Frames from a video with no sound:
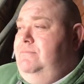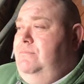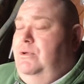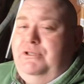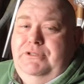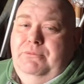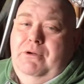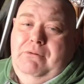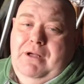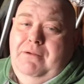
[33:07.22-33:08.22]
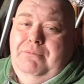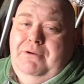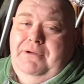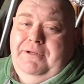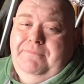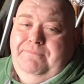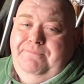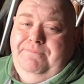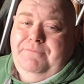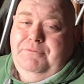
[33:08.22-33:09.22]
Watching the world go by.
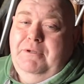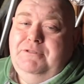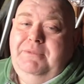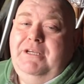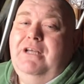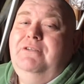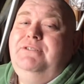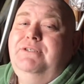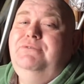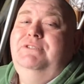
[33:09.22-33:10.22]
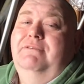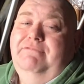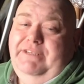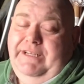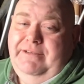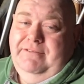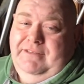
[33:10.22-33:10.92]
Suppose I better go and do something now.